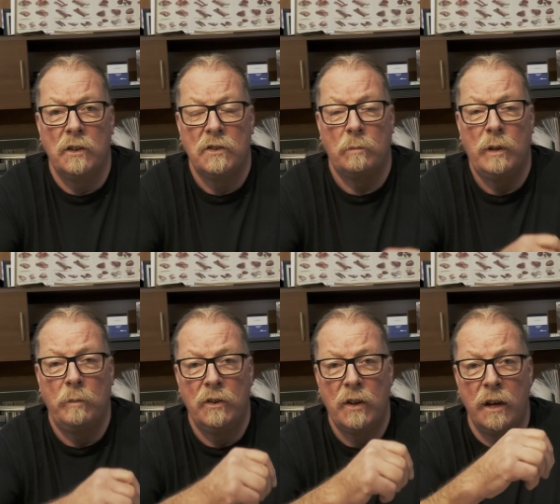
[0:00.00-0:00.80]
it just simply
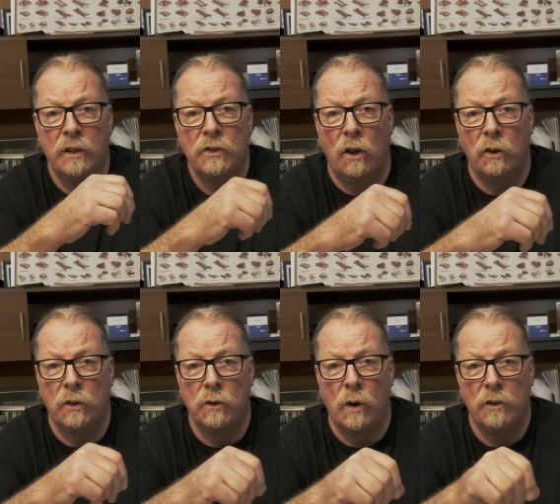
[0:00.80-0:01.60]
means adding salt to
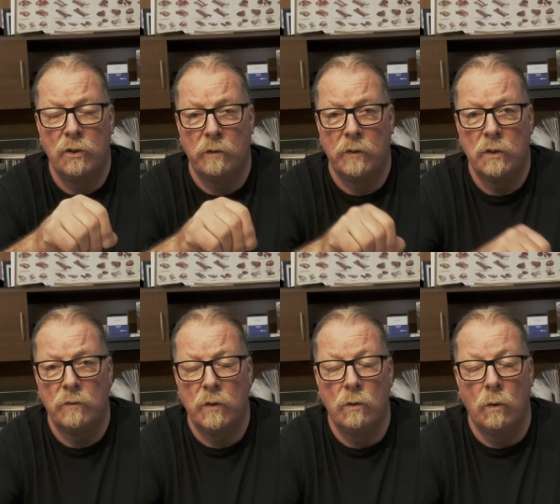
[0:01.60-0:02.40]
the dry surface of,